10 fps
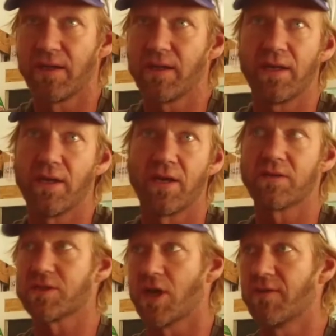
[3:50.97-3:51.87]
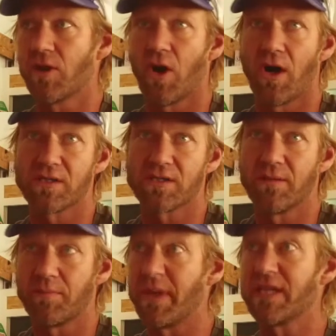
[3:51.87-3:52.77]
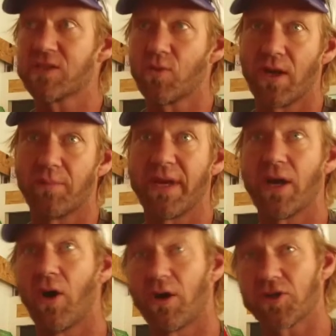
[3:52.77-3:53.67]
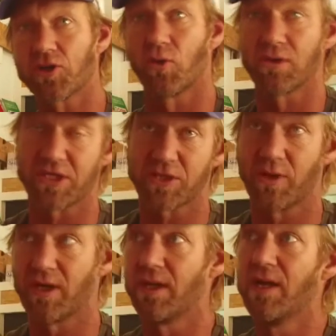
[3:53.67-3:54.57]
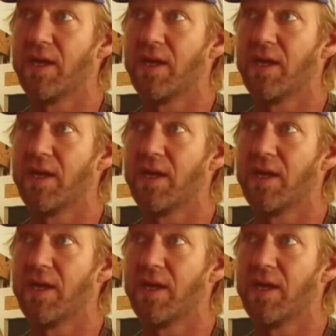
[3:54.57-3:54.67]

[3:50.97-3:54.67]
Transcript: It was overcast, big swell, big onshore-ish swell.